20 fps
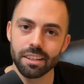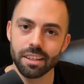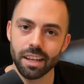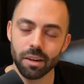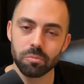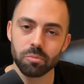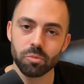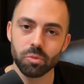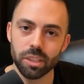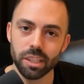
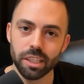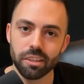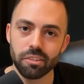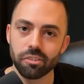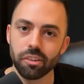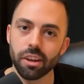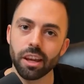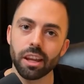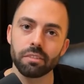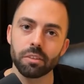I'm really a
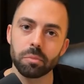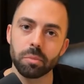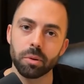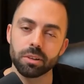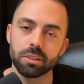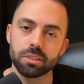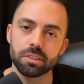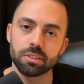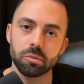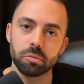fan of the
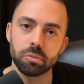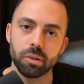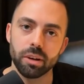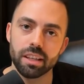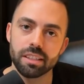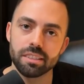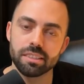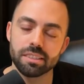personal brand